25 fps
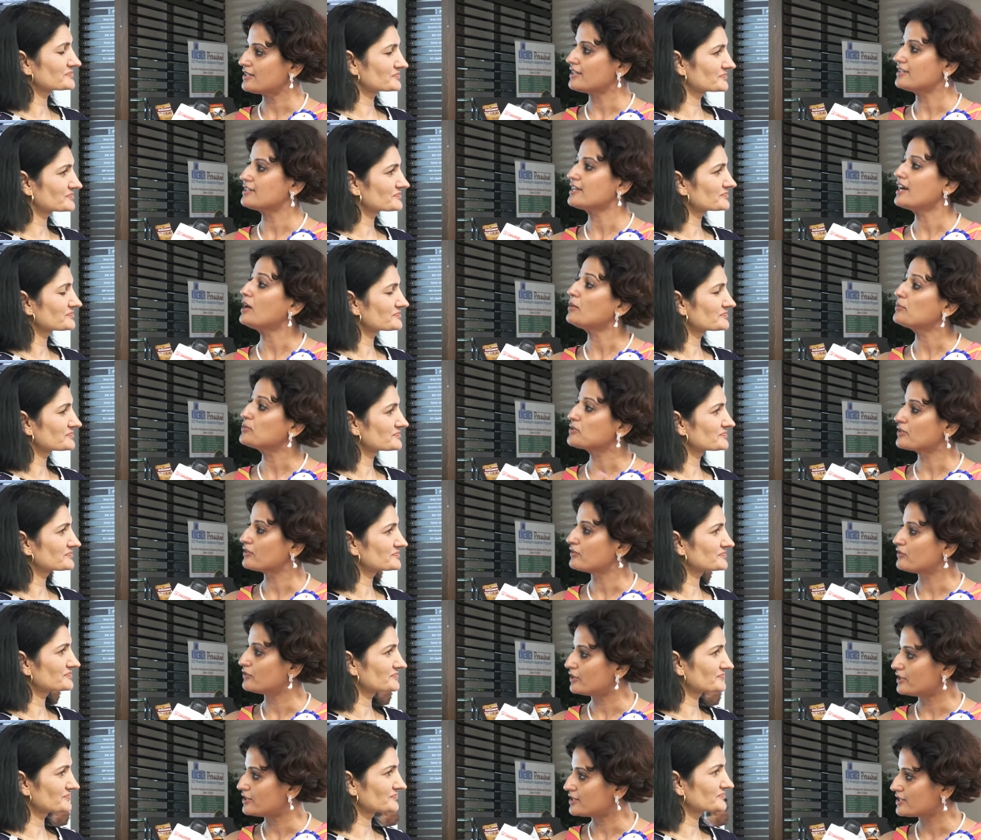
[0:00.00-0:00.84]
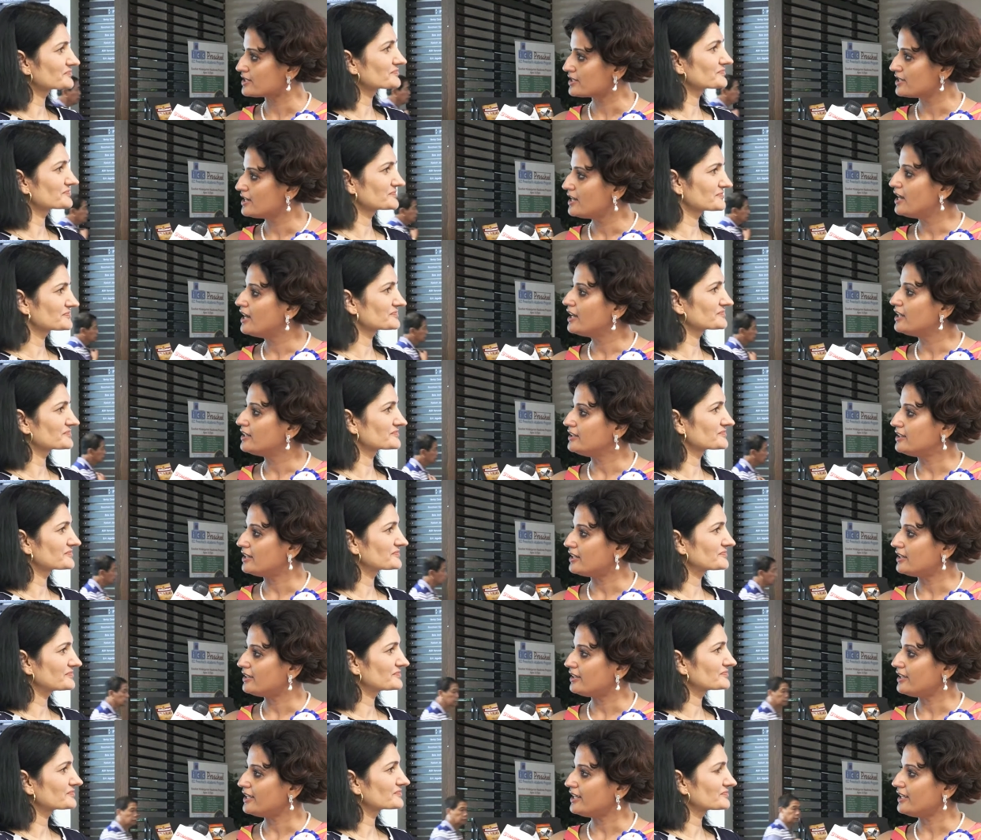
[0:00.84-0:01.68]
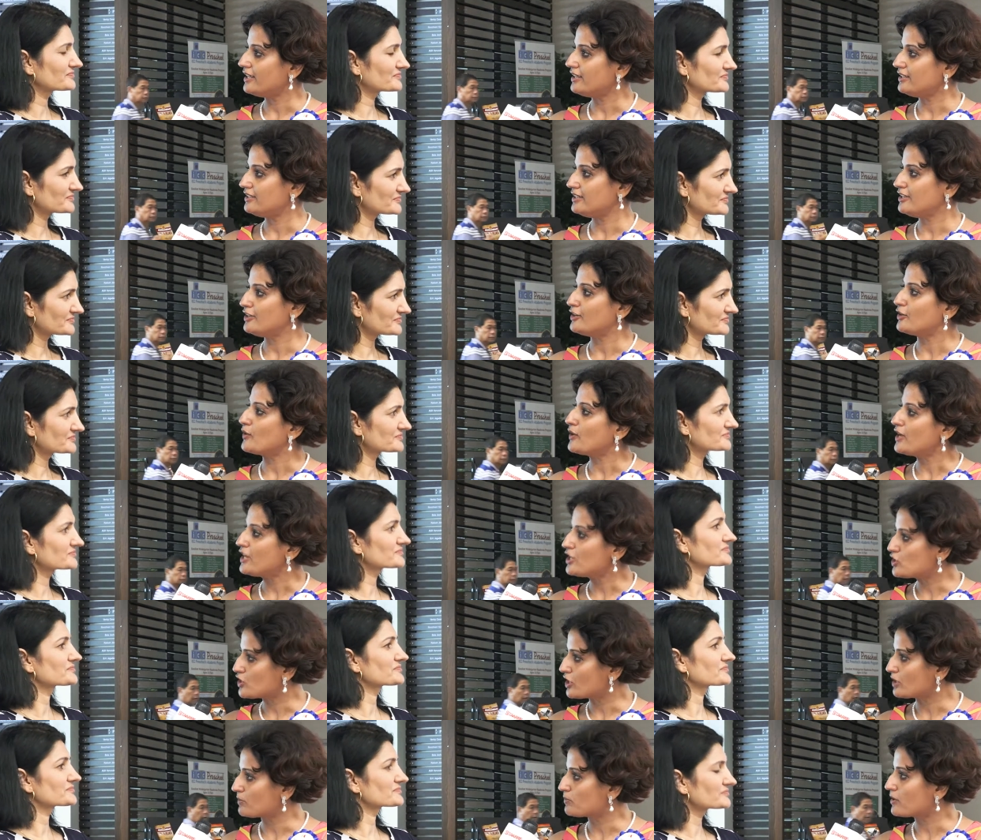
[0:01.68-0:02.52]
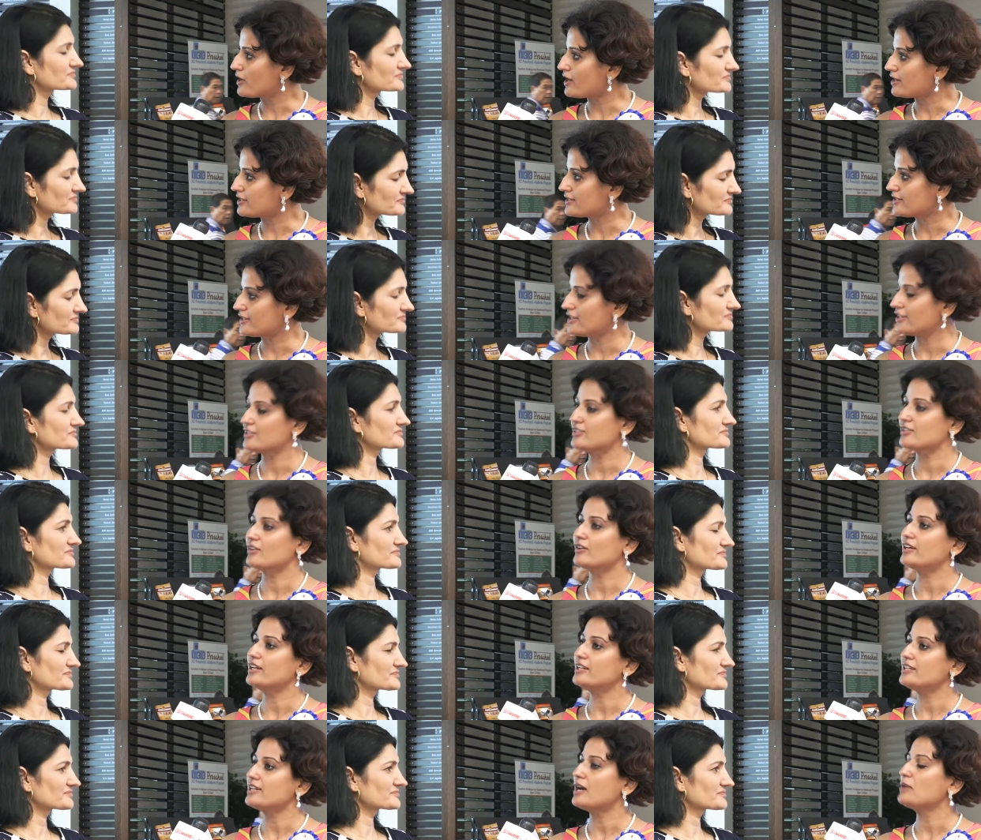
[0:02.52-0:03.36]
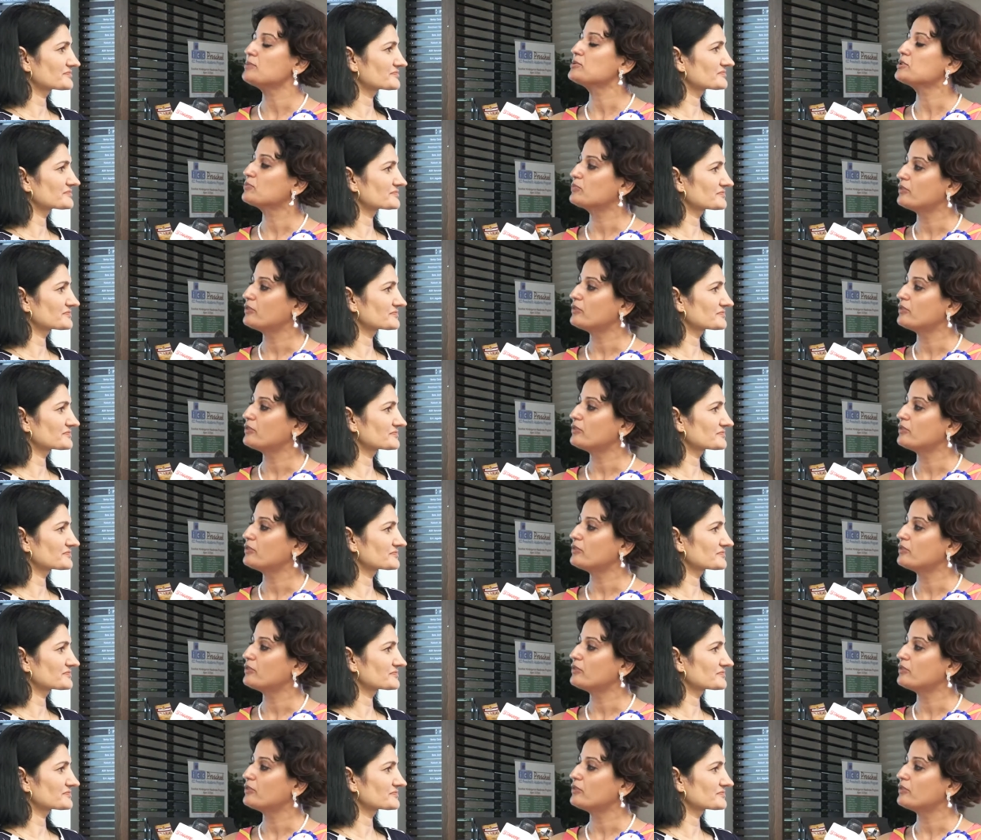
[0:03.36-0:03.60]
Speaker 1: it helps reverse the you know, aging process or it helps